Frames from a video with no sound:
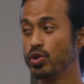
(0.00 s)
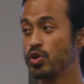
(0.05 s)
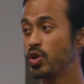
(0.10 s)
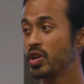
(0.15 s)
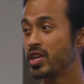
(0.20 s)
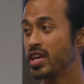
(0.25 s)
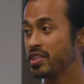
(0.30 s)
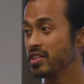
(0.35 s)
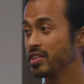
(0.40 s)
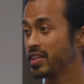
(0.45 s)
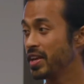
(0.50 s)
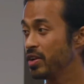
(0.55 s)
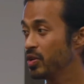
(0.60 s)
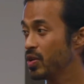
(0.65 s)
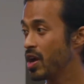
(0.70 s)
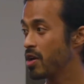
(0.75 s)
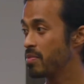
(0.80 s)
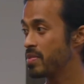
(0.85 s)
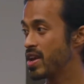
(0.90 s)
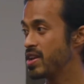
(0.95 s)
who could get the legal
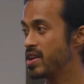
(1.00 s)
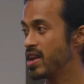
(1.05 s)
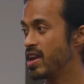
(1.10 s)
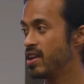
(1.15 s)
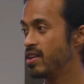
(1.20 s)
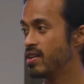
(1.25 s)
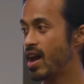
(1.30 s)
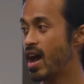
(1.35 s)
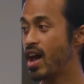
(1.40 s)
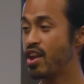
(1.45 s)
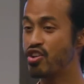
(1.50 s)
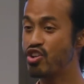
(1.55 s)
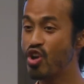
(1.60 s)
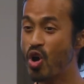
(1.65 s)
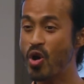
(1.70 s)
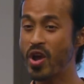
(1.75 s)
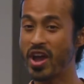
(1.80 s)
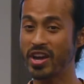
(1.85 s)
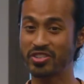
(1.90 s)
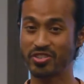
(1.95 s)
help they need at no
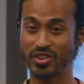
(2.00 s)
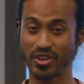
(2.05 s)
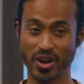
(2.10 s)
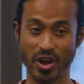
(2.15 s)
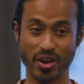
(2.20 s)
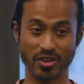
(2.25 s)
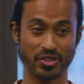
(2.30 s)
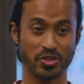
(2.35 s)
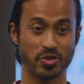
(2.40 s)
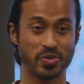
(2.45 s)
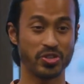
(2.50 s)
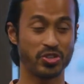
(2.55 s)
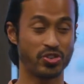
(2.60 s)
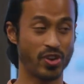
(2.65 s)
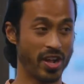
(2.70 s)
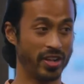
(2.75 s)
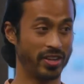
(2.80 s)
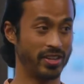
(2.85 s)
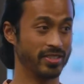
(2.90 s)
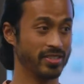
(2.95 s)
extra cost to
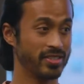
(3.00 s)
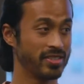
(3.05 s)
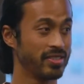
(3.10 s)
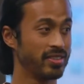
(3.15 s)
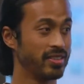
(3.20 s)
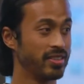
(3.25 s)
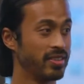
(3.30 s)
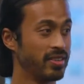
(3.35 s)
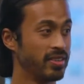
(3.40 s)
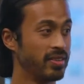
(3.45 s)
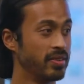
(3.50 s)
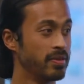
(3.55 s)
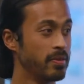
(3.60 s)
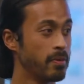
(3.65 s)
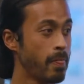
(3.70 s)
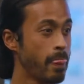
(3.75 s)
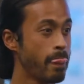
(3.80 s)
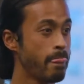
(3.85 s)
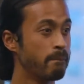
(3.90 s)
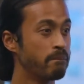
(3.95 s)
Australians.
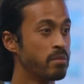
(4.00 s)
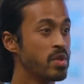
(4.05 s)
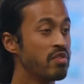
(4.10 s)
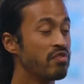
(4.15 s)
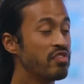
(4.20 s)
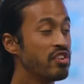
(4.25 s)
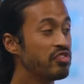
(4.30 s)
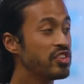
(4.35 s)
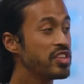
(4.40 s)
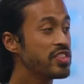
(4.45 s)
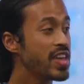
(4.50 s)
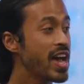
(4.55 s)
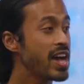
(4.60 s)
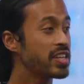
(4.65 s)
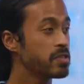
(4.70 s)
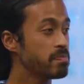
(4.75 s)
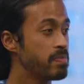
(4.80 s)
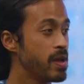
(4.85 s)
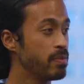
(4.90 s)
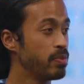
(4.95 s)

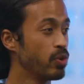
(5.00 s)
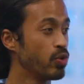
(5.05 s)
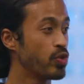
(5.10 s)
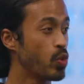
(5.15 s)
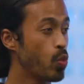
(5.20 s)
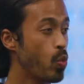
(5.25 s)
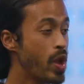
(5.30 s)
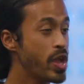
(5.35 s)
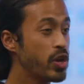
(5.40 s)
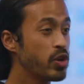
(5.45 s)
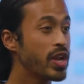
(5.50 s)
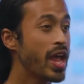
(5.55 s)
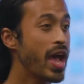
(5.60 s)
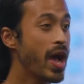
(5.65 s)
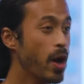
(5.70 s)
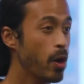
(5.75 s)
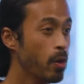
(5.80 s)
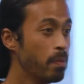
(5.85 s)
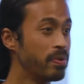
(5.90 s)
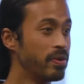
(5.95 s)
50,000 people that we could
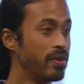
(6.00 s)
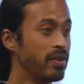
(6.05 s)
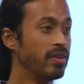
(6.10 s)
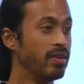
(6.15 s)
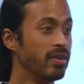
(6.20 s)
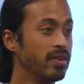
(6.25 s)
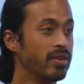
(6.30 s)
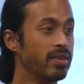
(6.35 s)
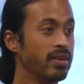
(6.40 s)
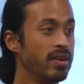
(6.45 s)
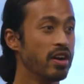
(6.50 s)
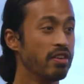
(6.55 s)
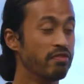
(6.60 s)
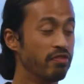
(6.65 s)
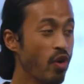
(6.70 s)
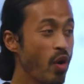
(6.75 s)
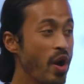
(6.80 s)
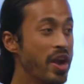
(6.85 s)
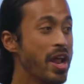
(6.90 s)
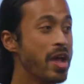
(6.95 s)
help
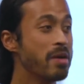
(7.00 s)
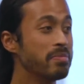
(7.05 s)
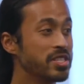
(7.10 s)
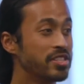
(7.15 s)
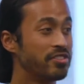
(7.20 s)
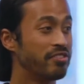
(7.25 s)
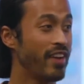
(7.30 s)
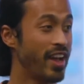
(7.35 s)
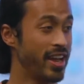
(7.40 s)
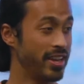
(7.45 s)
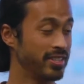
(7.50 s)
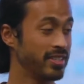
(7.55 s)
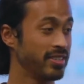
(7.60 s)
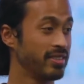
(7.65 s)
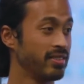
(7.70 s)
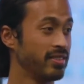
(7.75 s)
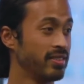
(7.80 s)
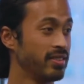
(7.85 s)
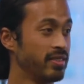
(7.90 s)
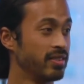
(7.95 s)
avoid Emma's fate.
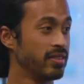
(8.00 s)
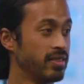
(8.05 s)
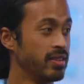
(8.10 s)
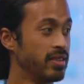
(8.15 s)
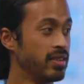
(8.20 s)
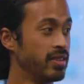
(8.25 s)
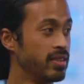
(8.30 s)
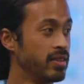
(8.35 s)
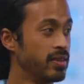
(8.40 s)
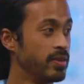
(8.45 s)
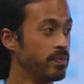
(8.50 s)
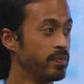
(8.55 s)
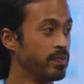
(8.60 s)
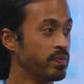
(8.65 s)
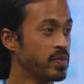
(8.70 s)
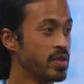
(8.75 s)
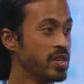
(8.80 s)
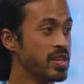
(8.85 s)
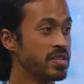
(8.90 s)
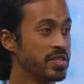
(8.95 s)

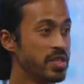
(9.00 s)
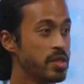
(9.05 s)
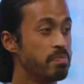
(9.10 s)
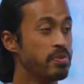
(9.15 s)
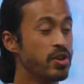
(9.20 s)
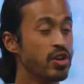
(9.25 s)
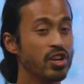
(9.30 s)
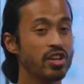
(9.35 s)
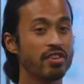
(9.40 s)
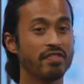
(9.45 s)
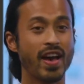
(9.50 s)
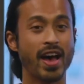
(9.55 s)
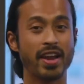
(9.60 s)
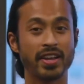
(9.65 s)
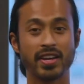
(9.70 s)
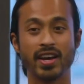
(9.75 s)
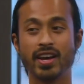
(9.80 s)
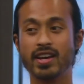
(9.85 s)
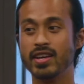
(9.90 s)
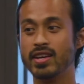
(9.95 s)
So the beauty of
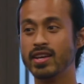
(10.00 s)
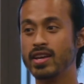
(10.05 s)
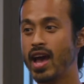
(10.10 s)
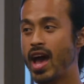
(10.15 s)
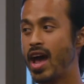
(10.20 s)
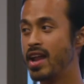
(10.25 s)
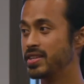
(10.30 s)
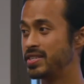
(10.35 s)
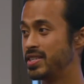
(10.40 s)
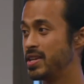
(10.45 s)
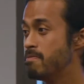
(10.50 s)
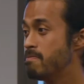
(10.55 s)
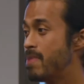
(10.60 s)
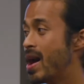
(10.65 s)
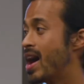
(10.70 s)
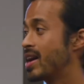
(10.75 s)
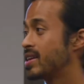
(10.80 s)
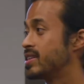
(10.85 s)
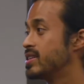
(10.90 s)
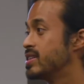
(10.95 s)
Anika and its
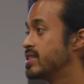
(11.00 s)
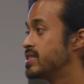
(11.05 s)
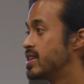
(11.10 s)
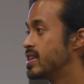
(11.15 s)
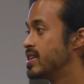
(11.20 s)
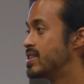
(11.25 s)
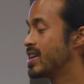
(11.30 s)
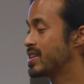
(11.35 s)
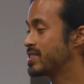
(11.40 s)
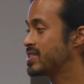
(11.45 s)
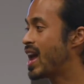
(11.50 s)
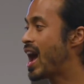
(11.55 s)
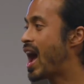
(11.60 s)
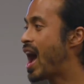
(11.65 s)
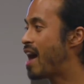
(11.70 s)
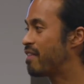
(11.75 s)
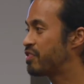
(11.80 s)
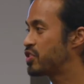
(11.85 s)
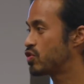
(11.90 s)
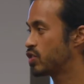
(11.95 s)
impact is that it doesn't
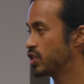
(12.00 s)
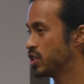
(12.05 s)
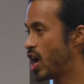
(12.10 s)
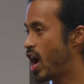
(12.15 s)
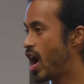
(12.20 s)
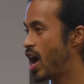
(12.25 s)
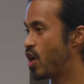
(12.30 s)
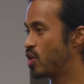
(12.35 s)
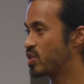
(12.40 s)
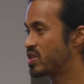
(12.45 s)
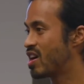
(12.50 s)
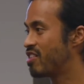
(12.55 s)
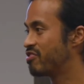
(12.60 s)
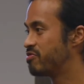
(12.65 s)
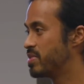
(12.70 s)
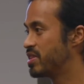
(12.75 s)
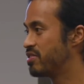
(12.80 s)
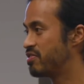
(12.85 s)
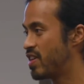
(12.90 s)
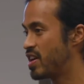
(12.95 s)
have to rely on
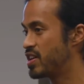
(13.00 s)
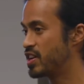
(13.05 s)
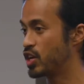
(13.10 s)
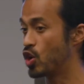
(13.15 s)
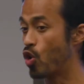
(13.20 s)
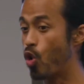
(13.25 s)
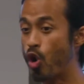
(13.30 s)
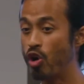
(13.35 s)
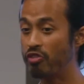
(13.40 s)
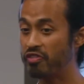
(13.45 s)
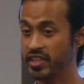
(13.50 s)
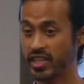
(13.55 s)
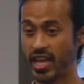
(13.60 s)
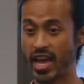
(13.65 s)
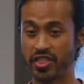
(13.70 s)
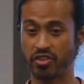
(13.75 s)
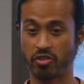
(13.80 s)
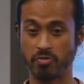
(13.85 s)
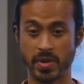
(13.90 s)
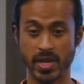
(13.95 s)
government funding or
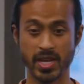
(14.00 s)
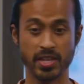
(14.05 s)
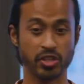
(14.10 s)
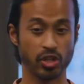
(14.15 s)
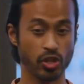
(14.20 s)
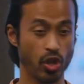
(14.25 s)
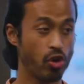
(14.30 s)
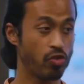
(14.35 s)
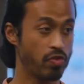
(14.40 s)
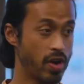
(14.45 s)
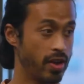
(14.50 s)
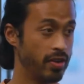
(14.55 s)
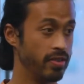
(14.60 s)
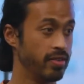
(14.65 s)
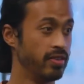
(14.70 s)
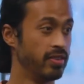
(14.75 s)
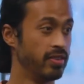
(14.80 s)
philanthropy in the long run.